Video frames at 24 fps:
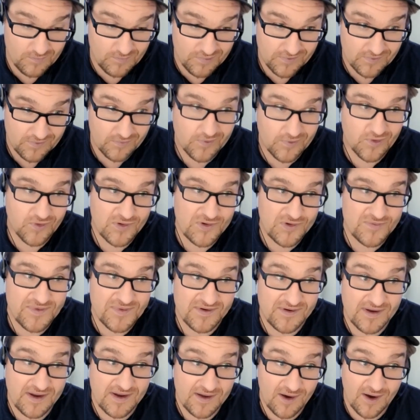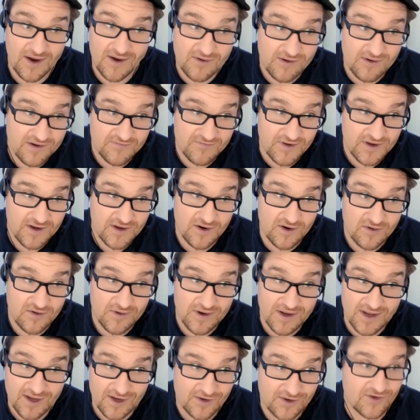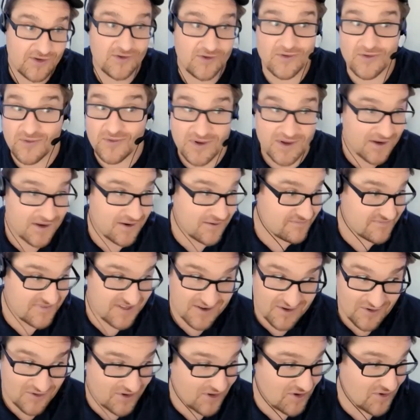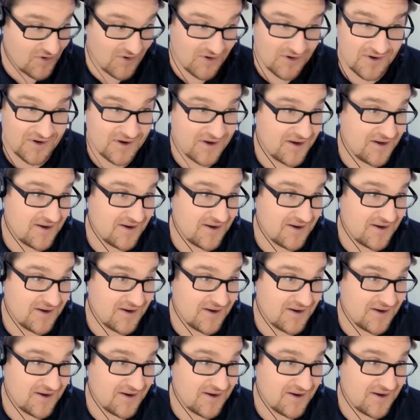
put a recruitment and hiring video into, you know, your